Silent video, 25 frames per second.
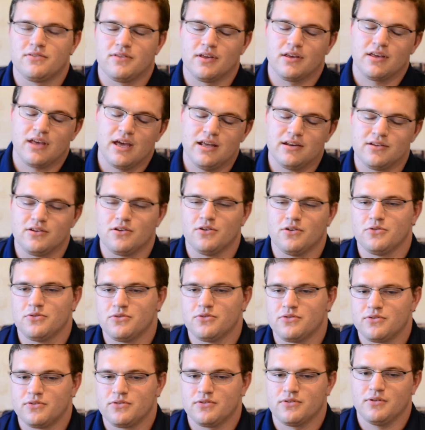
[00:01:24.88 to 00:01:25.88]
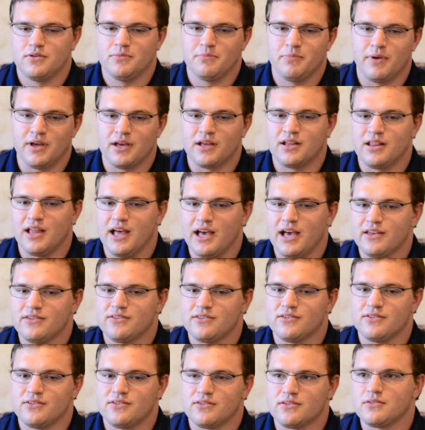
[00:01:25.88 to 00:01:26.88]
kind of goes by
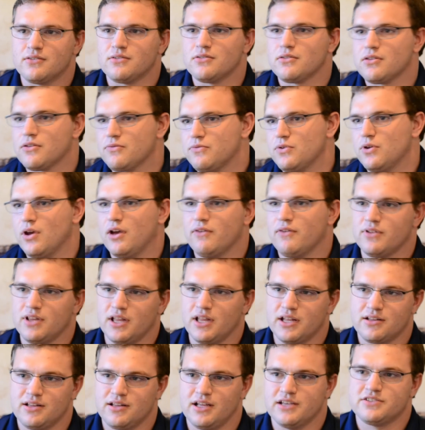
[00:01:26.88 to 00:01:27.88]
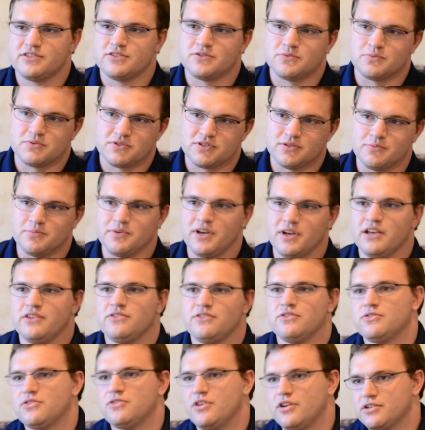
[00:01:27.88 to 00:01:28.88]
classes, and if you have a lot of classes with some guys,
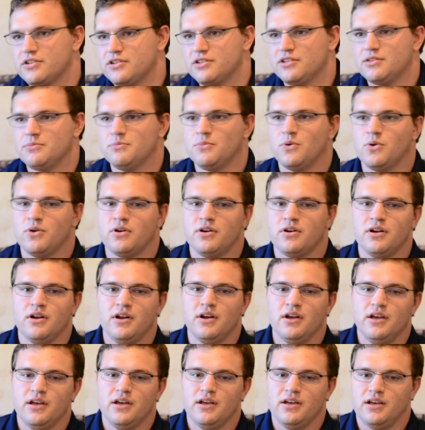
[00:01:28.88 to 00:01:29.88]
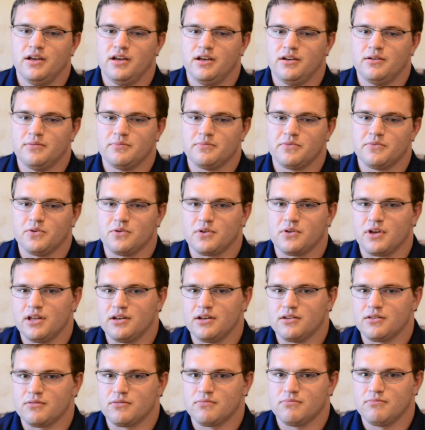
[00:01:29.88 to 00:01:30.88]
you'll talk to them more. So it kind
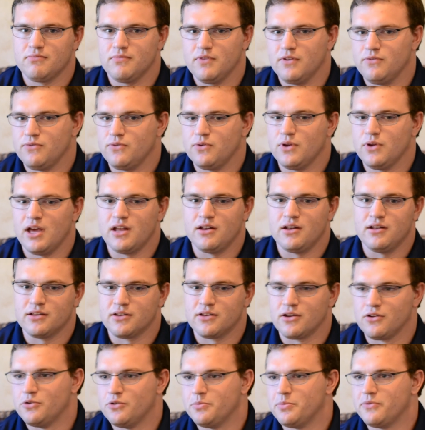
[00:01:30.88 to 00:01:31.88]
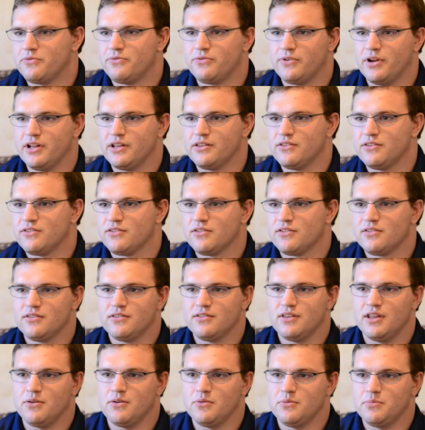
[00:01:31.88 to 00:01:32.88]
of, if you had like a group of friends,
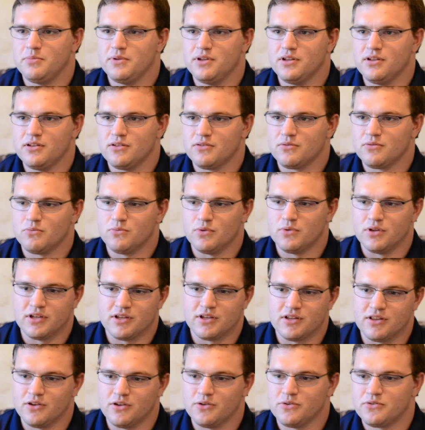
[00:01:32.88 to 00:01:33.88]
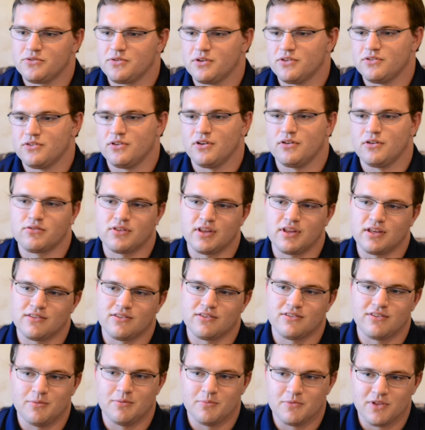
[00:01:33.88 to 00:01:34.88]
that would be really close because you all take the
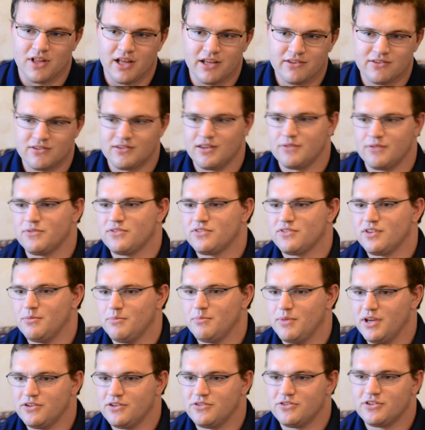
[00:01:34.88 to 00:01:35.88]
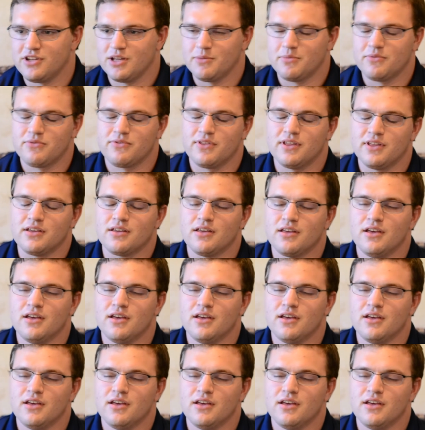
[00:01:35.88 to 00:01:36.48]
same classes, have the same major type of thing.